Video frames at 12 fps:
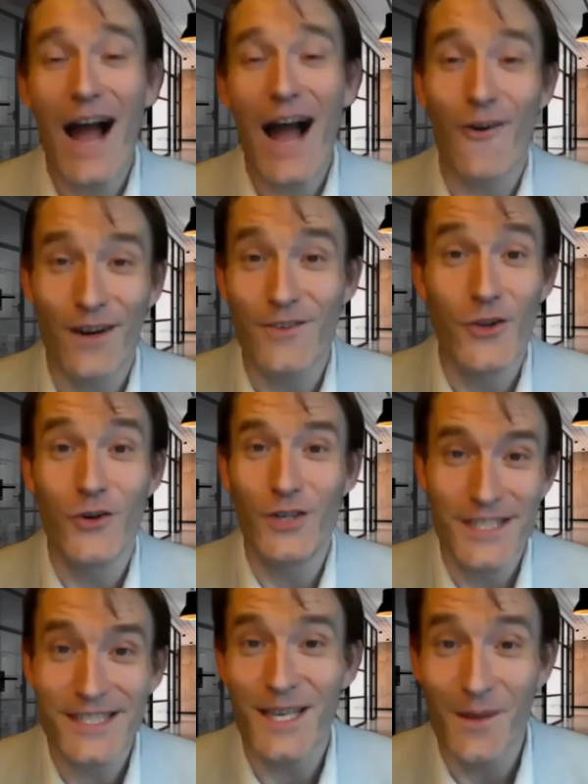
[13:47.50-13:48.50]
our
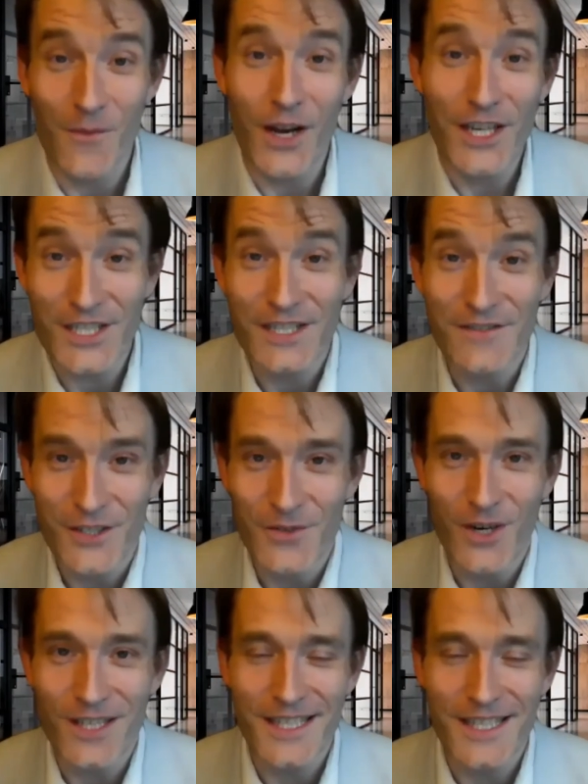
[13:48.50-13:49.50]
nerd celebration, if you
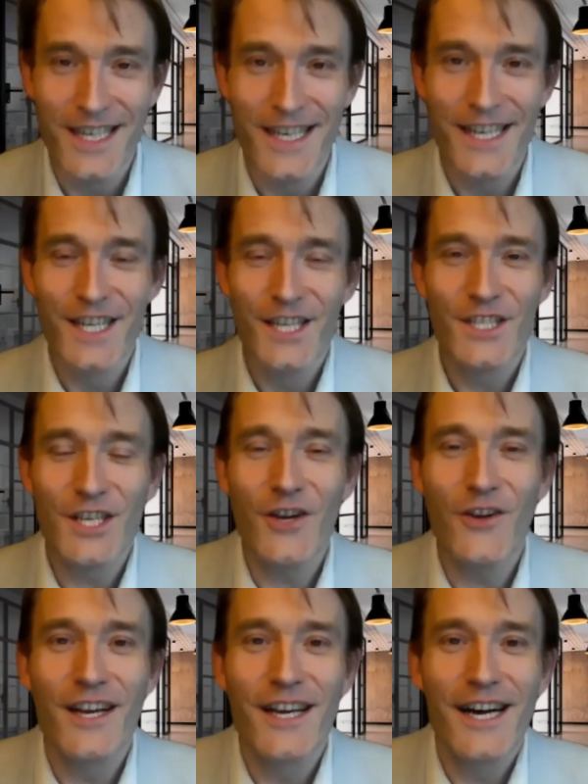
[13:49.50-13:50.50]
want.
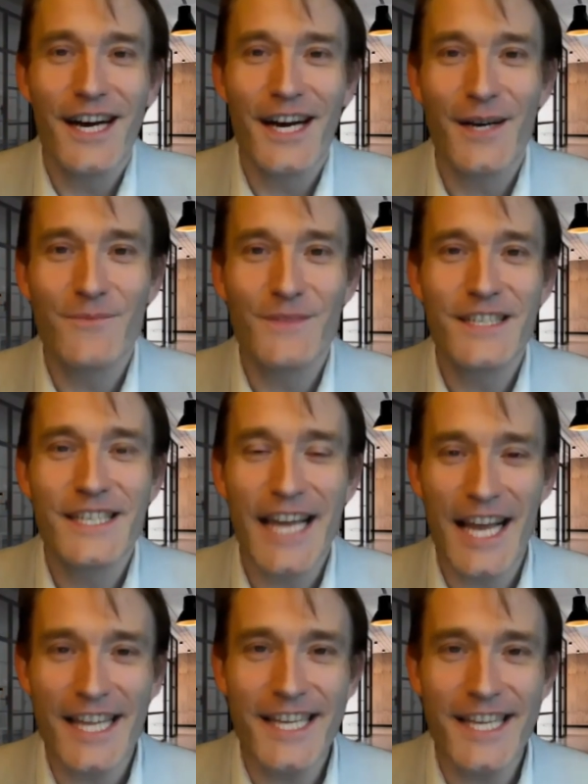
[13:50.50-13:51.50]
So,
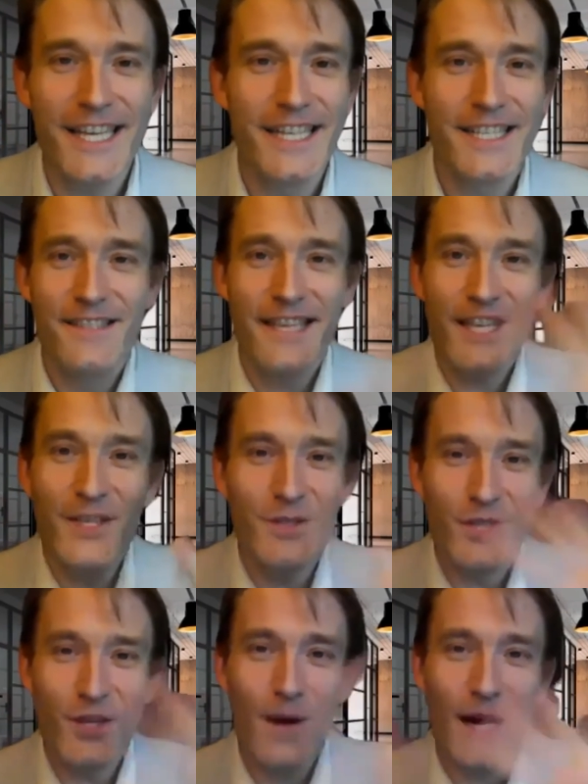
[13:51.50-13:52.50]
Kelly, thank you
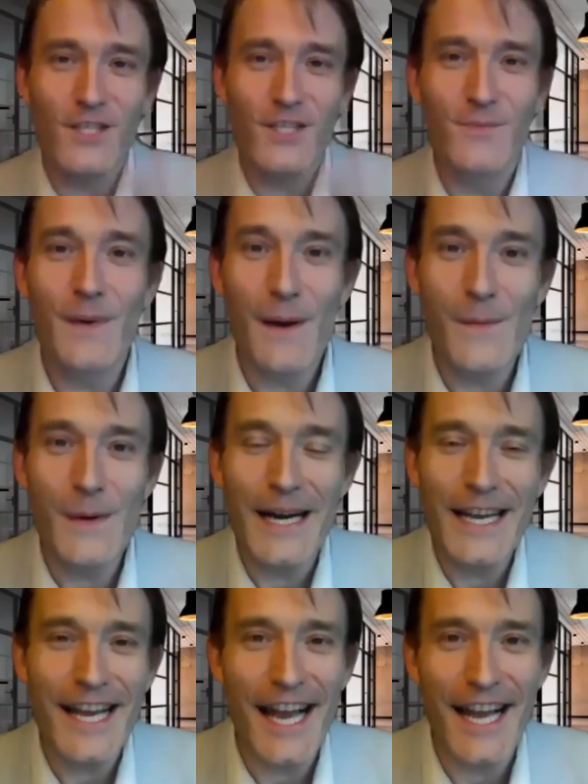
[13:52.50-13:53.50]
so much.
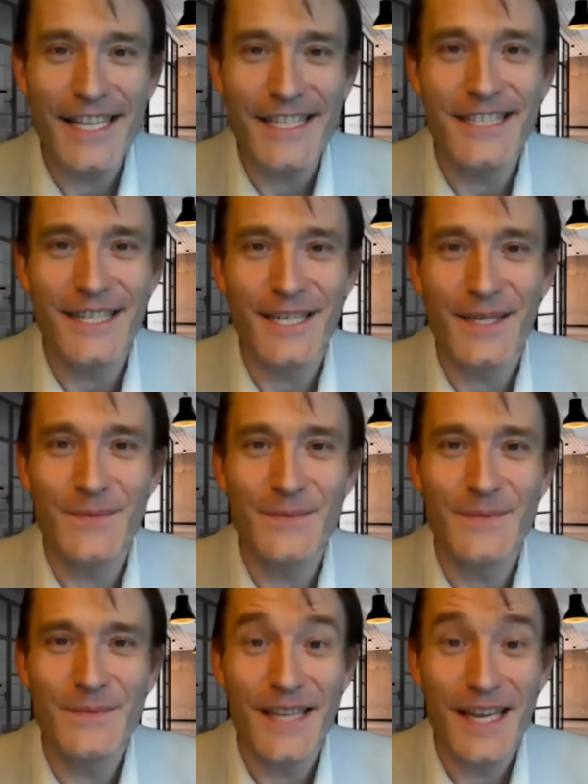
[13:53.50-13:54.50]
Bye-bye. And
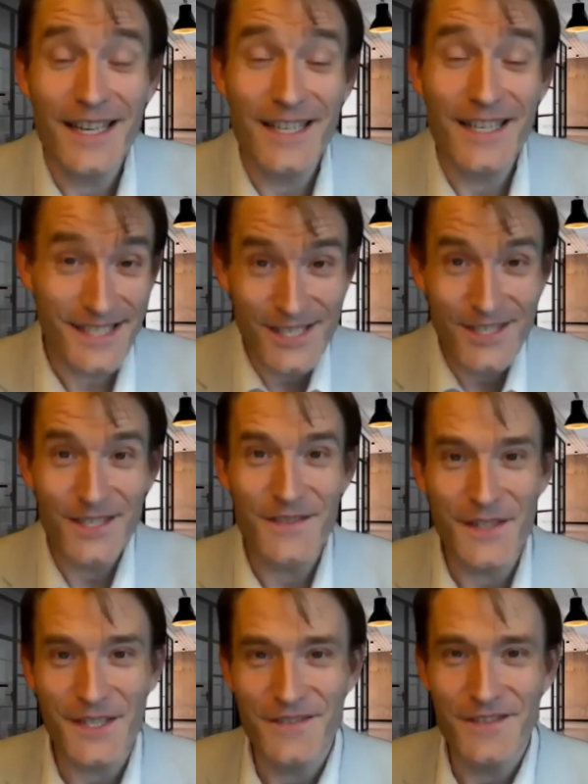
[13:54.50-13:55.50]
I'll see you on the
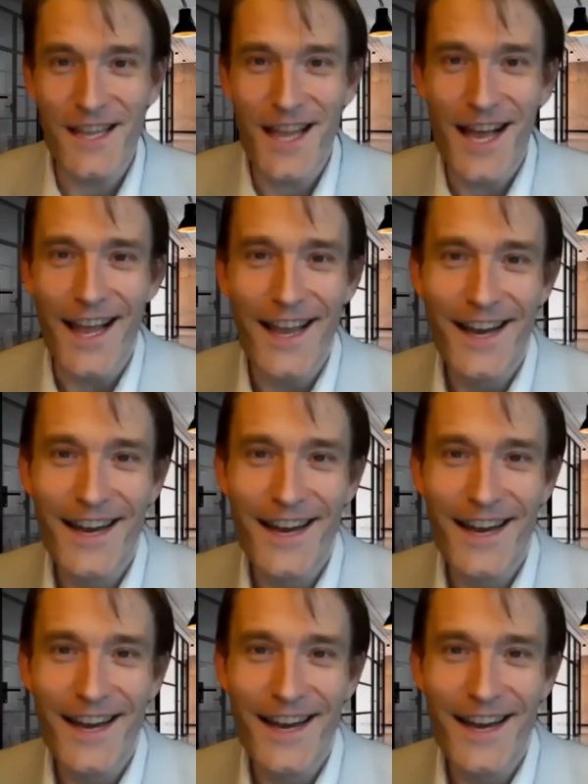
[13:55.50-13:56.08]
1st of July.